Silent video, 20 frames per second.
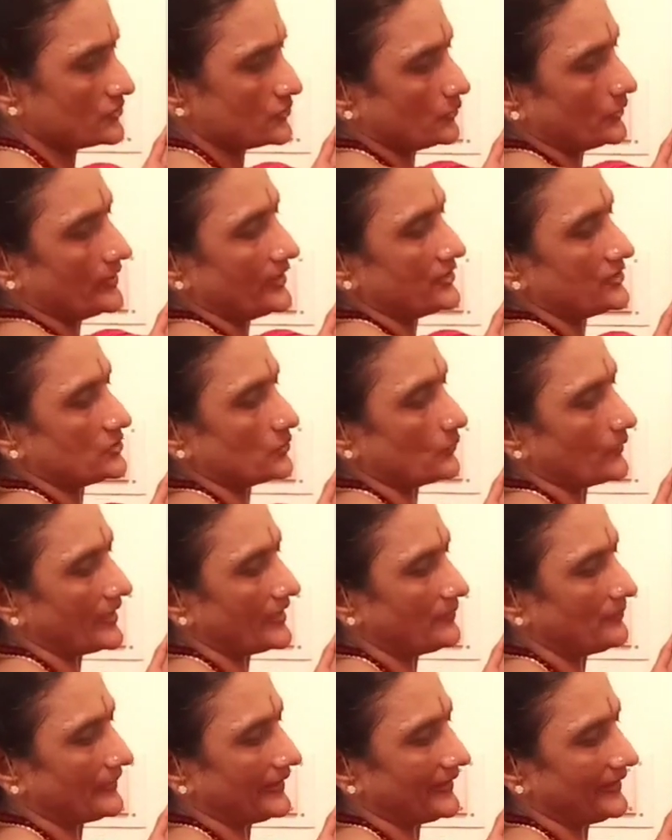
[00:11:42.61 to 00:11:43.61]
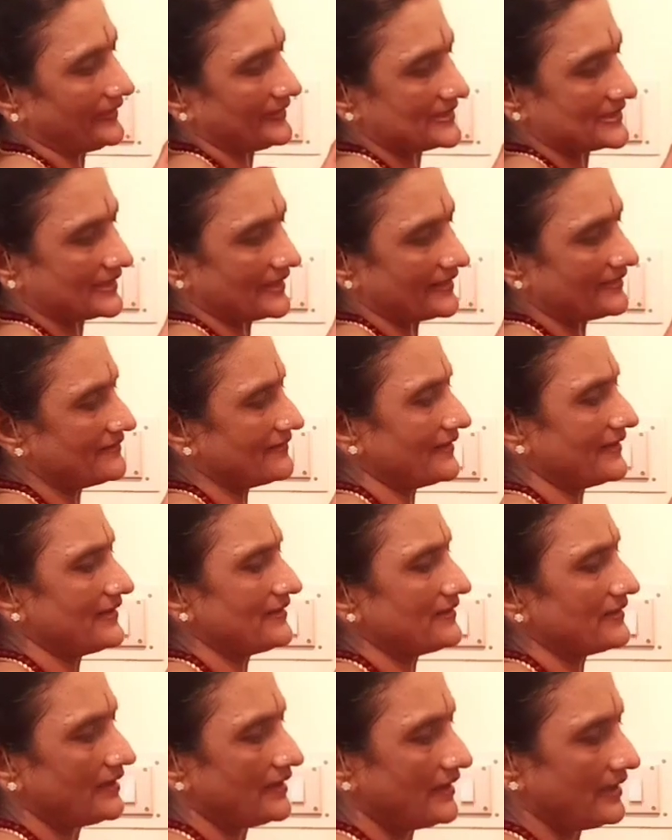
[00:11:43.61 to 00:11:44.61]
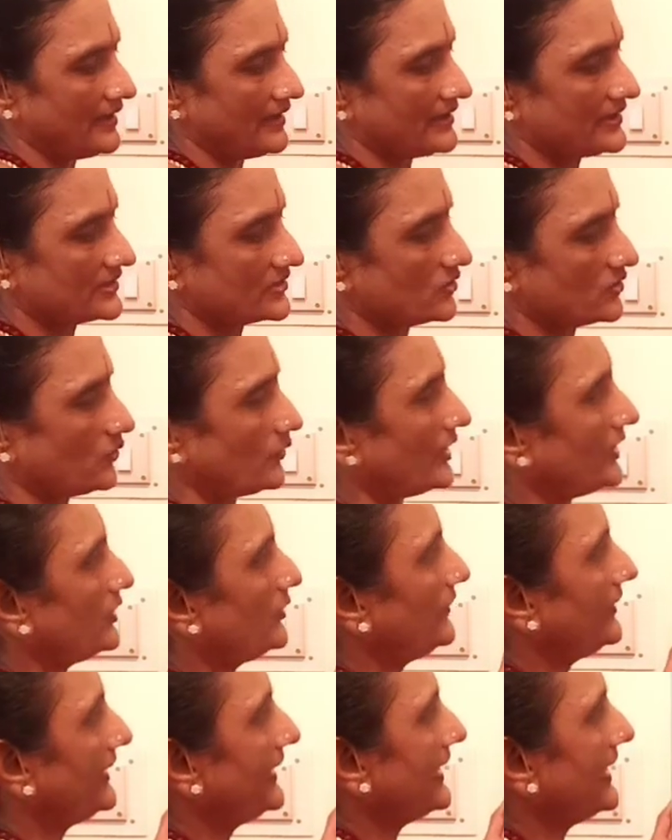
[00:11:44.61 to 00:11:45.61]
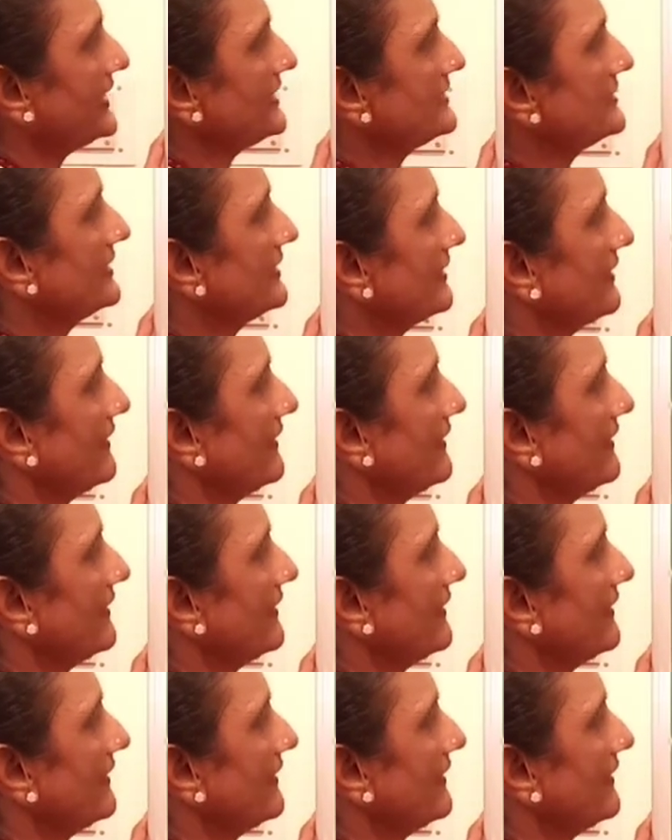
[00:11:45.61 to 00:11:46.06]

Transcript: 2 into y minus 100. So what do we get?